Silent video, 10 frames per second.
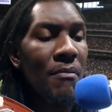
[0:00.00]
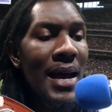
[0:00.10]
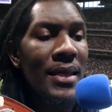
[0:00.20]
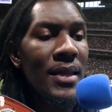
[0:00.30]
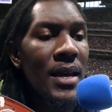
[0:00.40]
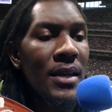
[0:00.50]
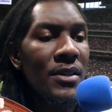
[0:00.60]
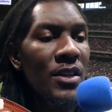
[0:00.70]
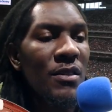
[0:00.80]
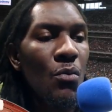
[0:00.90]
My thing is
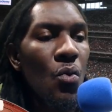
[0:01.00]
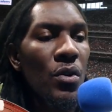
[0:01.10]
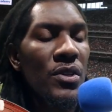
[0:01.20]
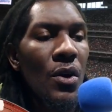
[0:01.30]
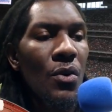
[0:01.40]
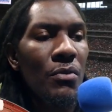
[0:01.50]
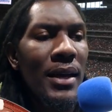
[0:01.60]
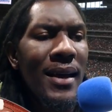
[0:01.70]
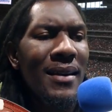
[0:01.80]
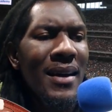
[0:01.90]
just more so
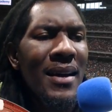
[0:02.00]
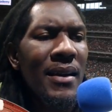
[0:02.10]
that